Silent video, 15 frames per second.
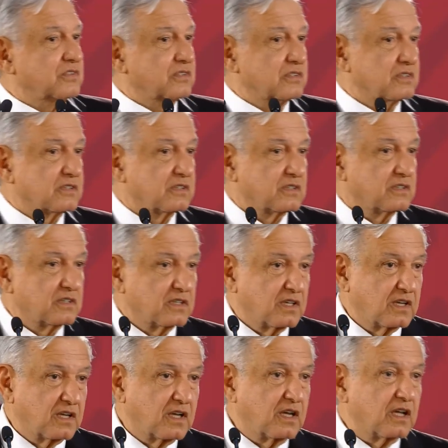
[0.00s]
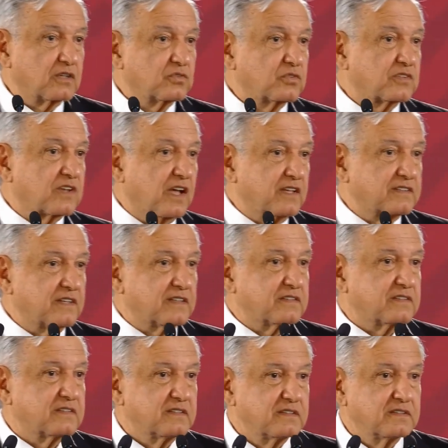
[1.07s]
say, or the kids will go home,
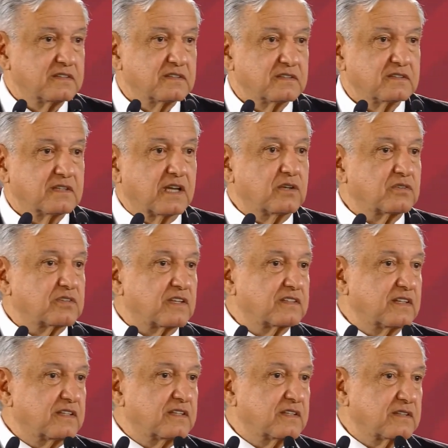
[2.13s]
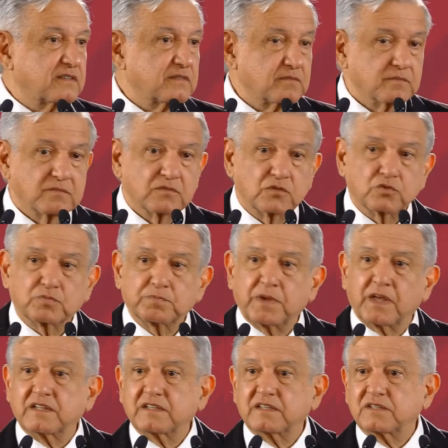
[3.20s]
or they'll go home.
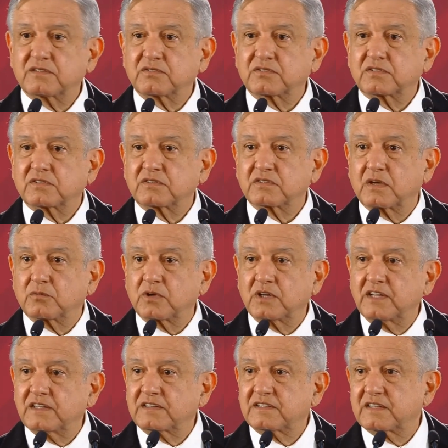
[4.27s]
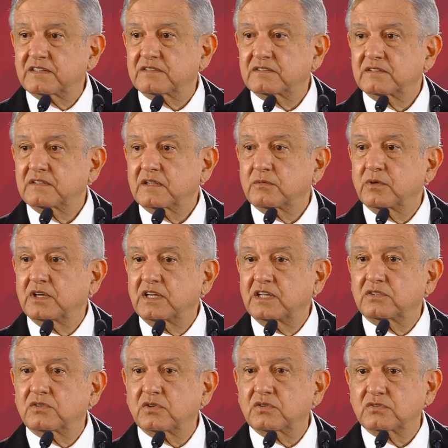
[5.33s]
And there they have their parents or
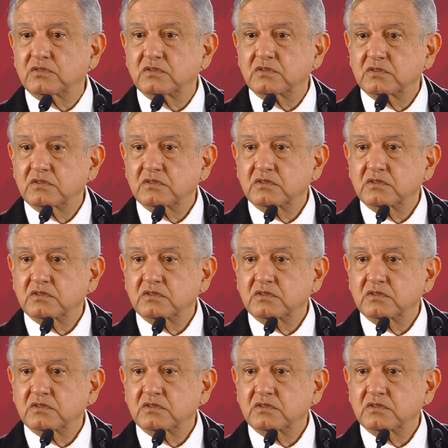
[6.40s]
relatives,